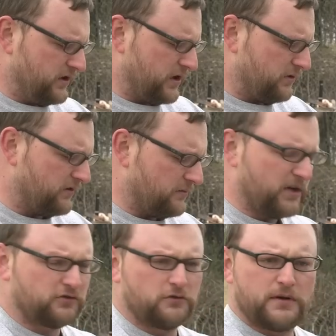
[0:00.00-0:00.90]
you know, get the
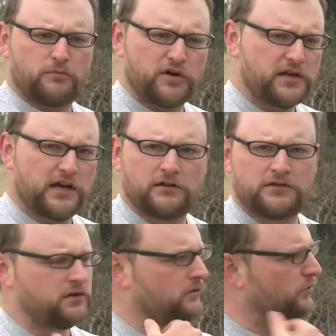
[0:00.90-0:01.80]
muscle memory down,
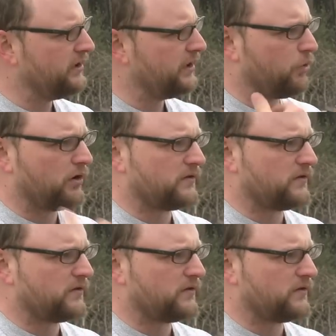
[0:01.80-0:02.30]
you can really work